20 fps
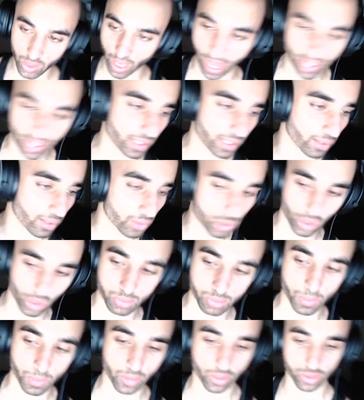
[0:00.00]
Henny, trust
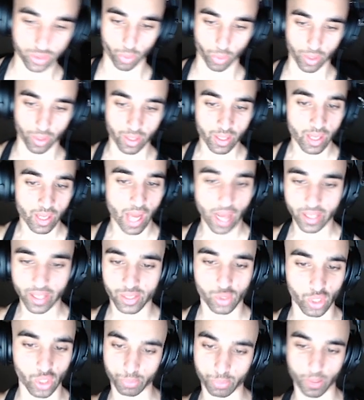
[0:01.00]
that, me on this one. Henny,
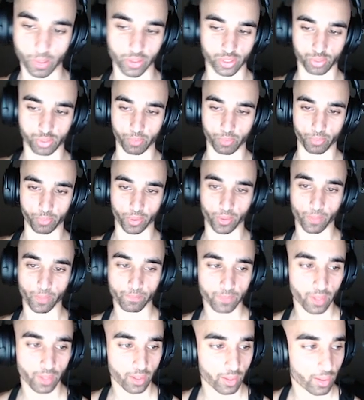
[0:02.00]
trust me on this one, bro.
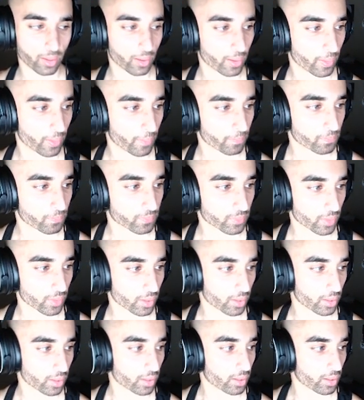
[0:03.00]
Providing an alibi for
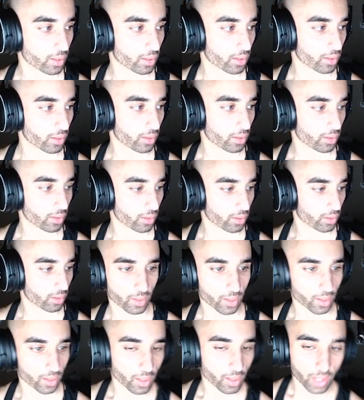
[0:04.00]
myself. What do you mean?
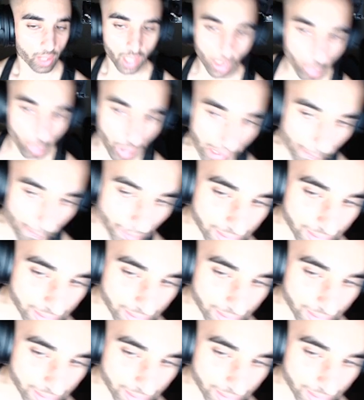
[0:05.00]
FBI. He wouldn't be